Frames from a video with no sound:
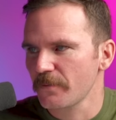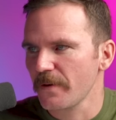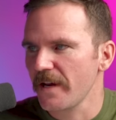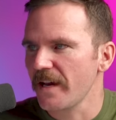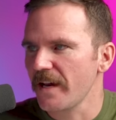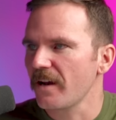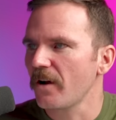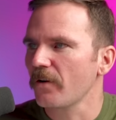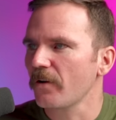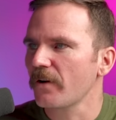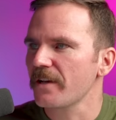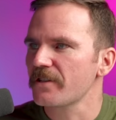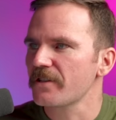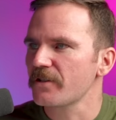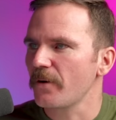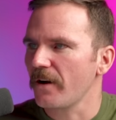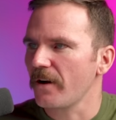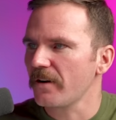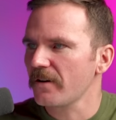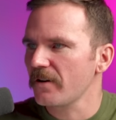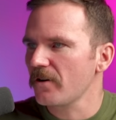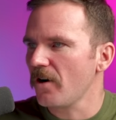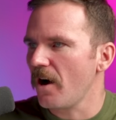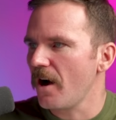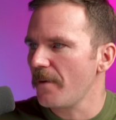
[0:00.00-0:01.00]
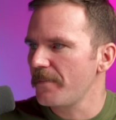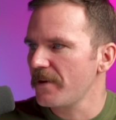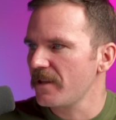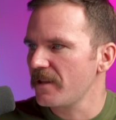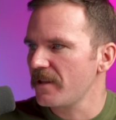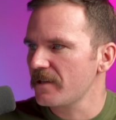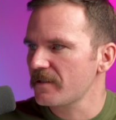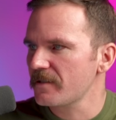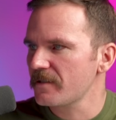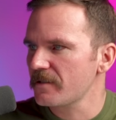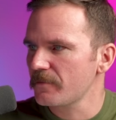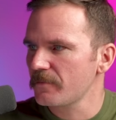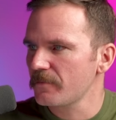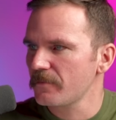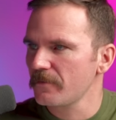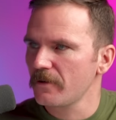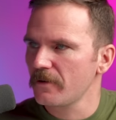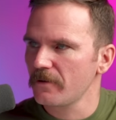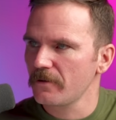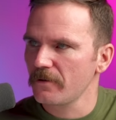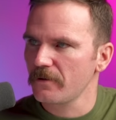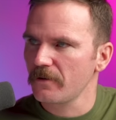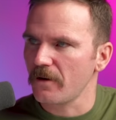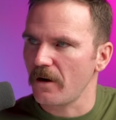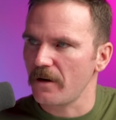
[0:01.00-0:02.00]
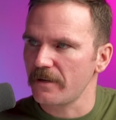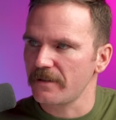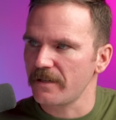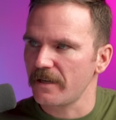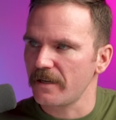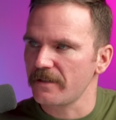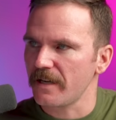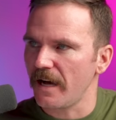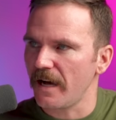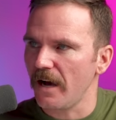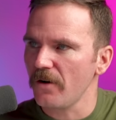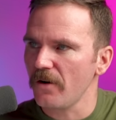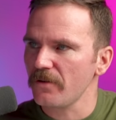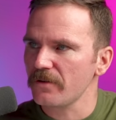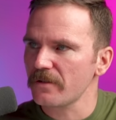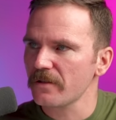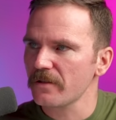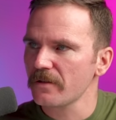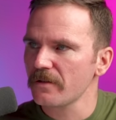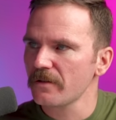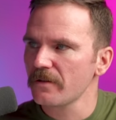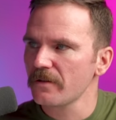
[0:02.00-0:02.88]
Sweet. Okay, so I'm going to copy this content out.